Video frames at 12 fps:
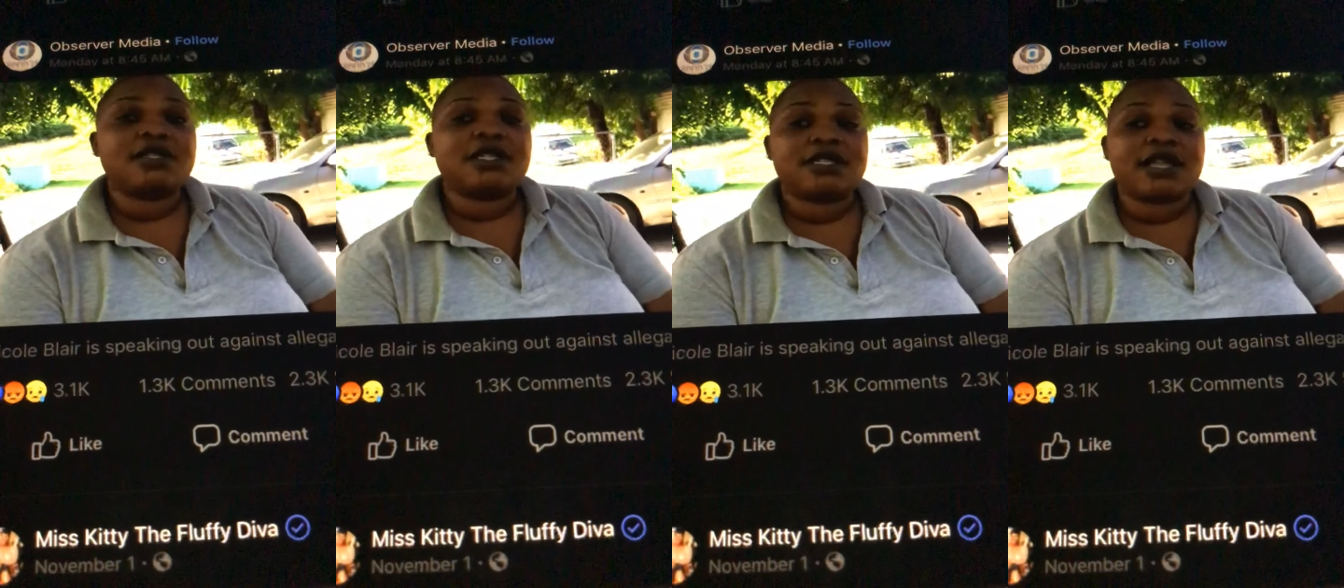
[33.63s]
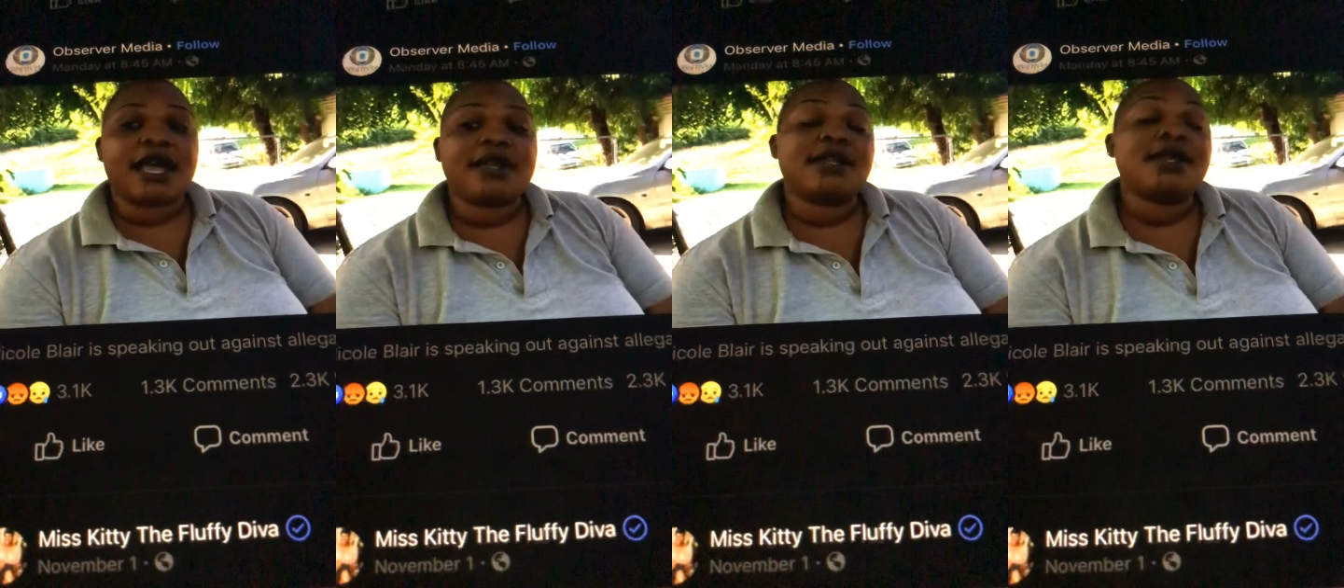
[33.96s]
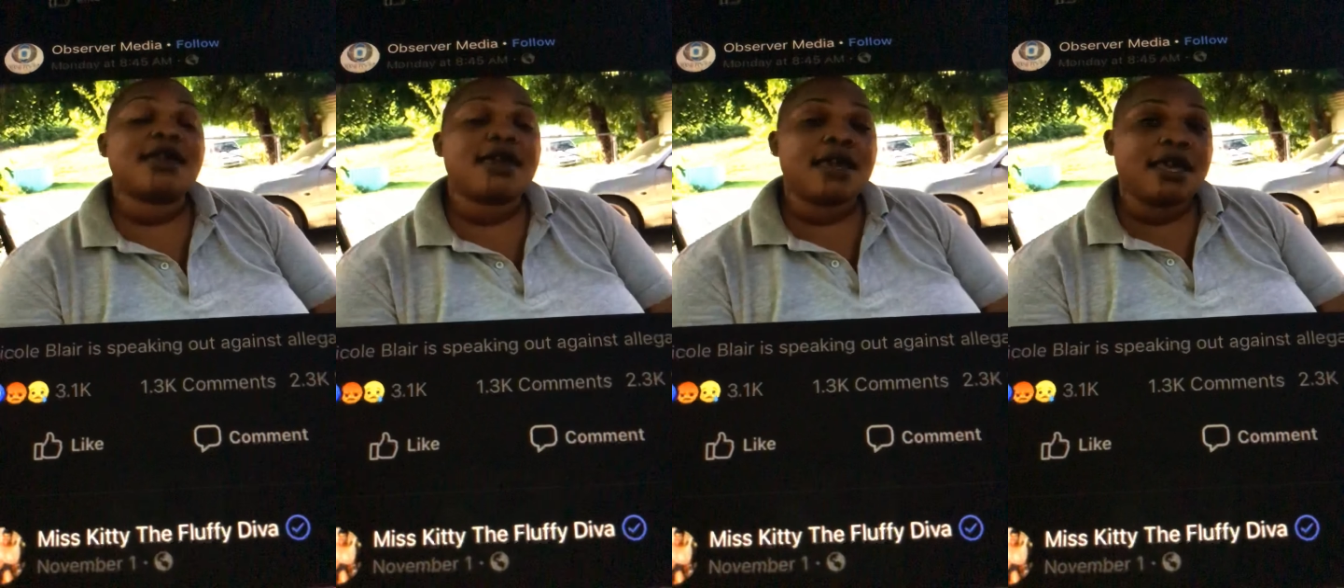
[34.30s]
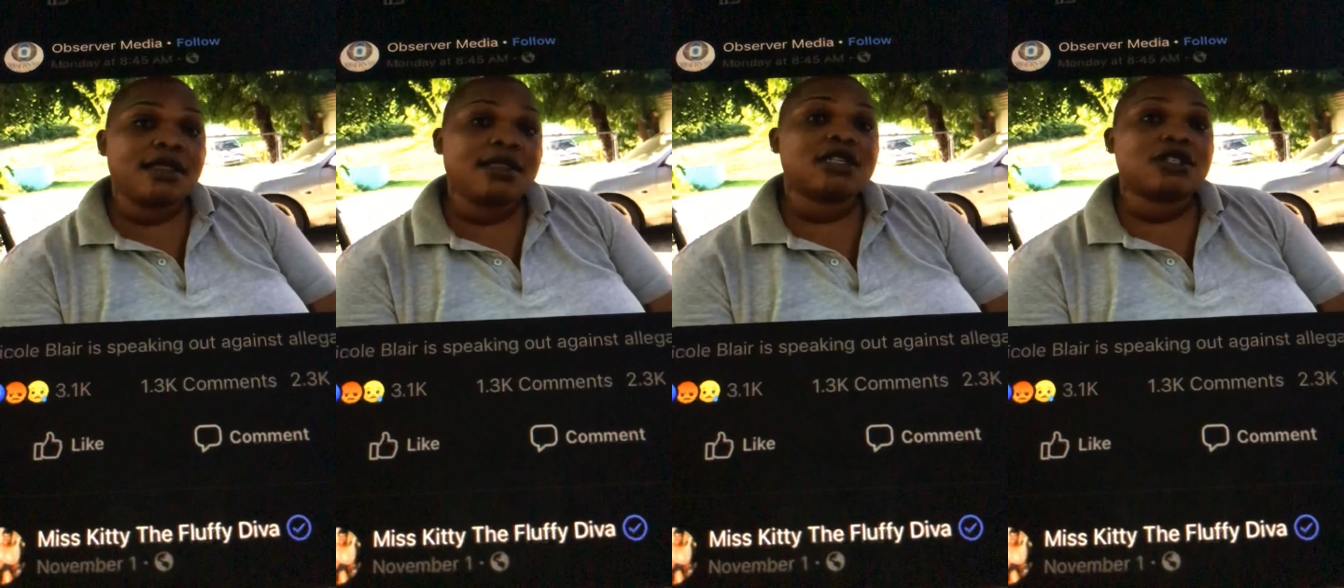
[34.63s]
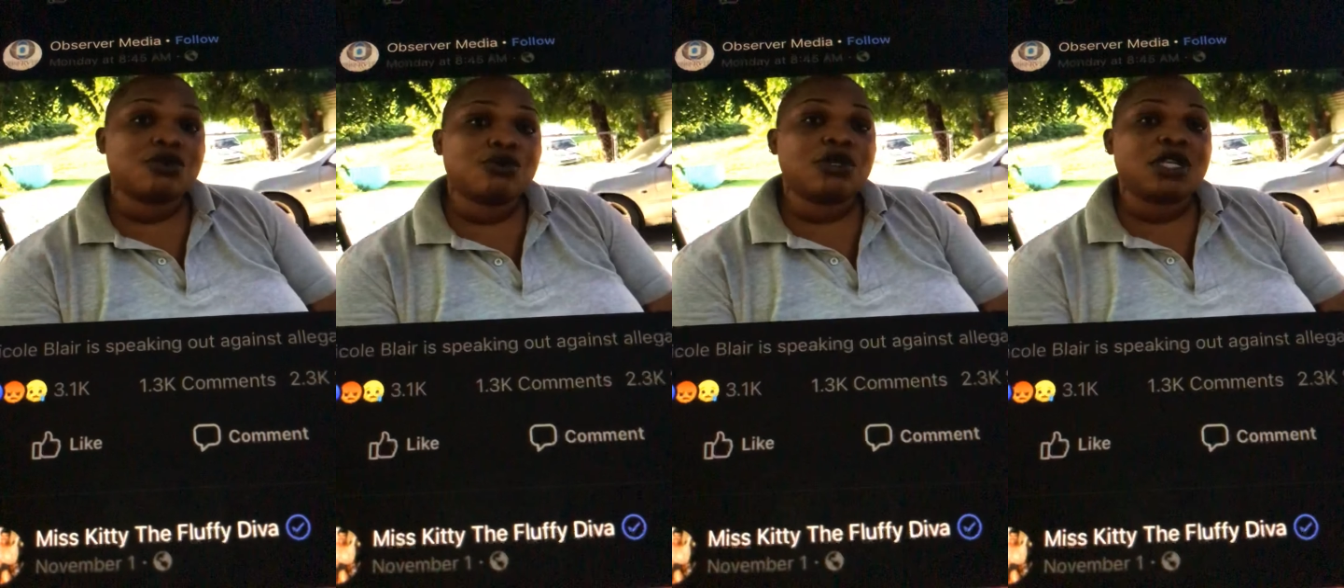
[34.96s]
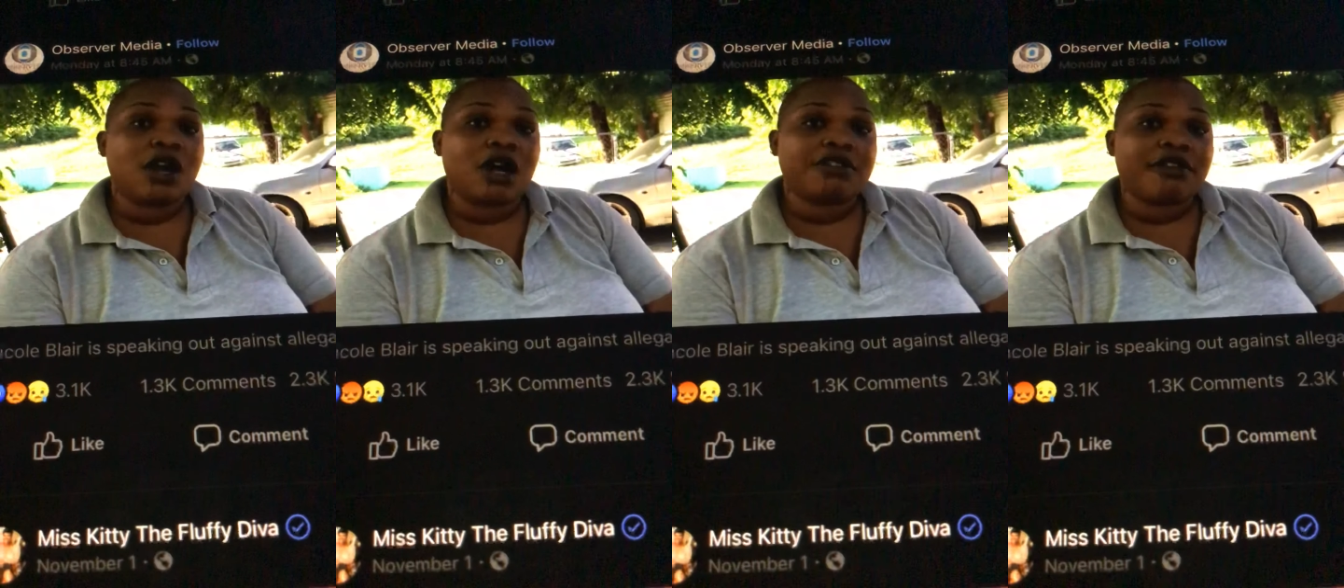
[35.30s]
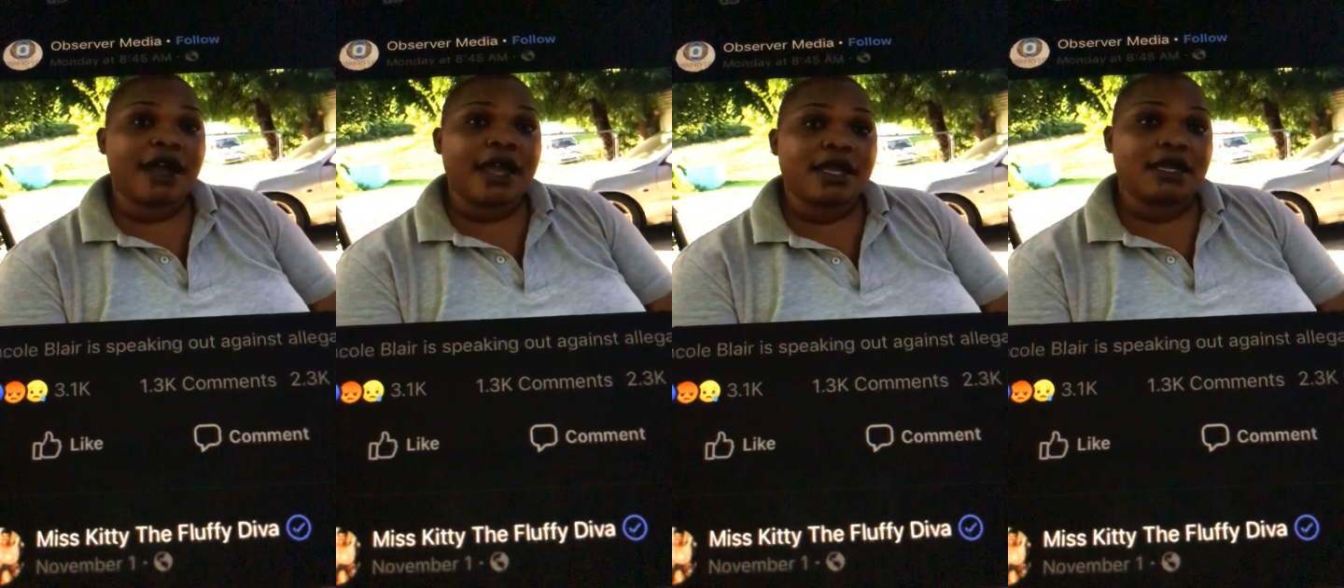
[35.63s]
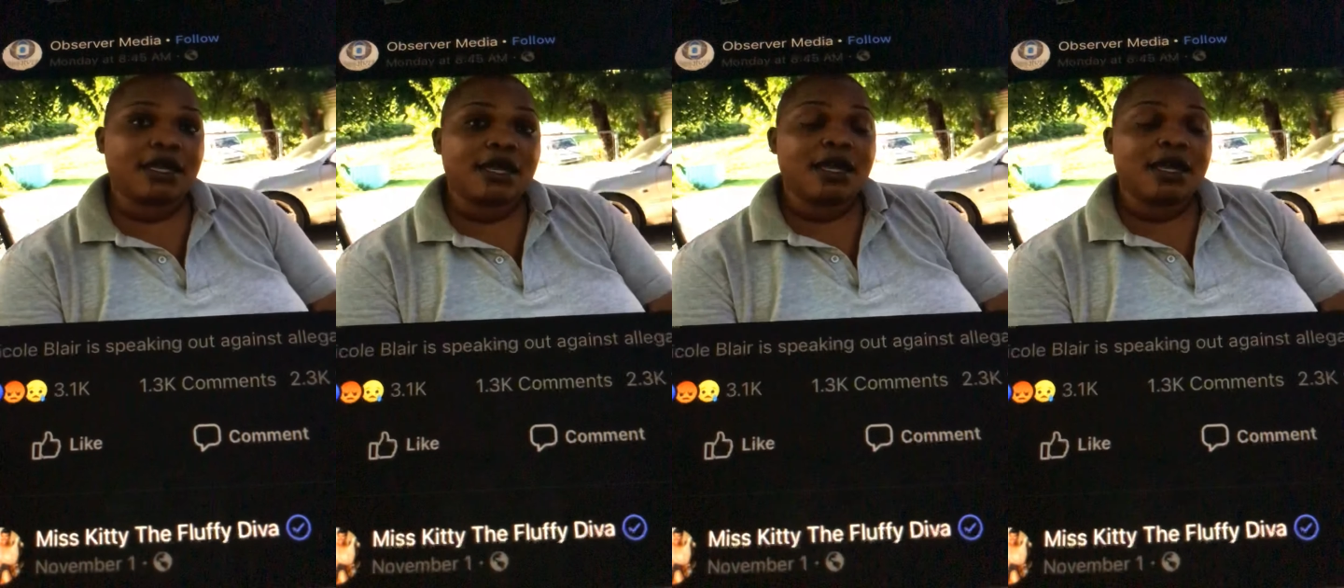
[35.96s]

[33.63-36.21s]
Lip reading: standing in the schoolyard crying.